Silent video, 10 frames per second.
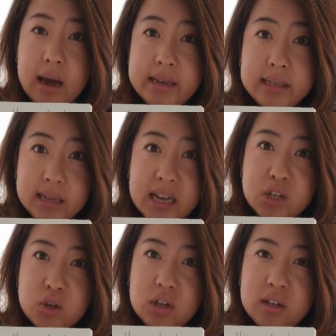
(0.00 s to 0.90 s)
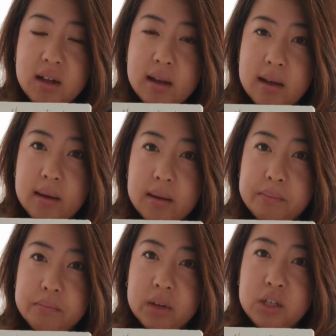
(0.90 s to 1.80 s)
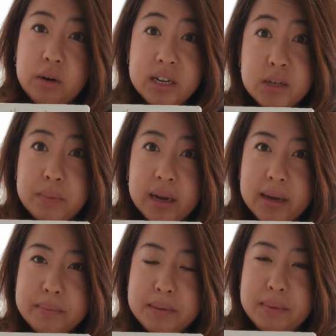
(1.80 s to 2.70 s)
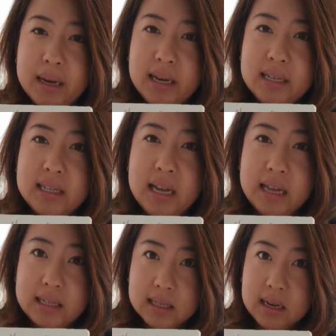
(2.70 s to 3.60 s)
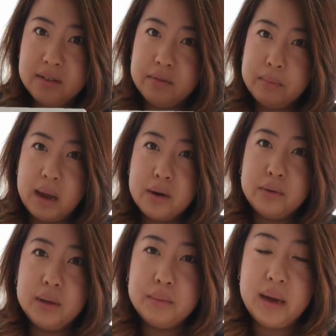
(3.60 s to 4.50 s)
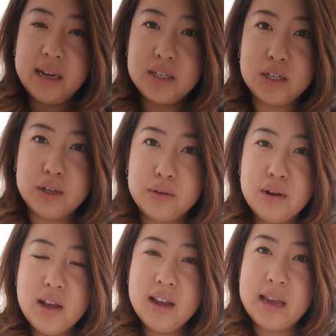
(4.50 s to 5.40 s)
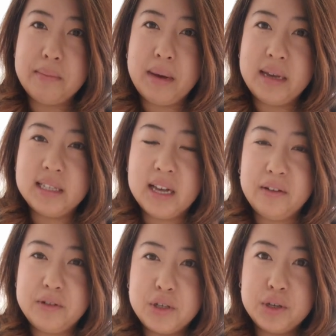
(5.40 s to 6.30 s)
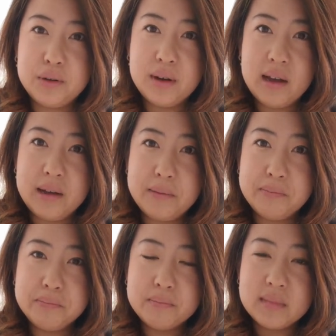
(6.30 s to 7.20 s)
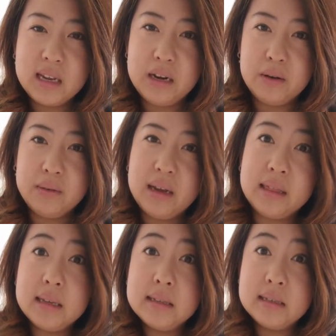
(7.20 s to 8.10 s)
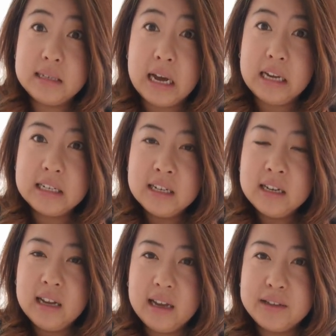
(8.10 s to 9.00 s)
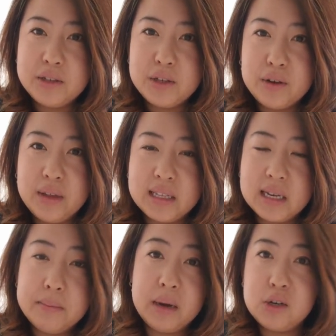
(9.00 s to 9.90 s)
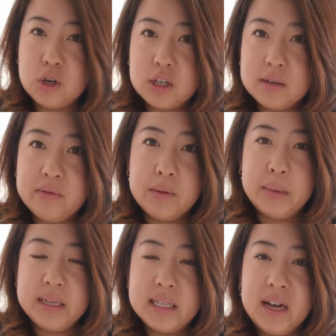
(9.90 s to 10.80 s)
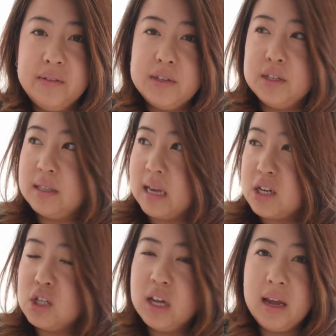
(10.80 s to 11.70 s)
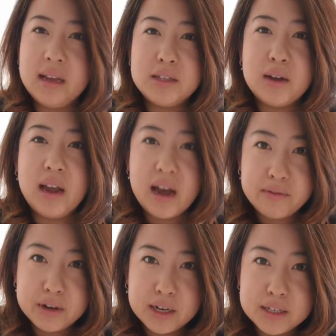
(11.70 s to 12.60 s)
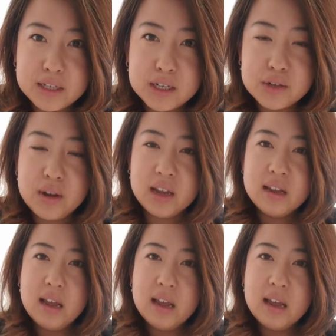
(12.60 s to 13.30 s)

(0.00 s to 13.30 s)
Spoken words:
I schedule donation pickups because that's kind of my only way to get myself to, you know, get things done. And so that's kind of my trick for myself to schedule it. And so I have to kind of stick to it.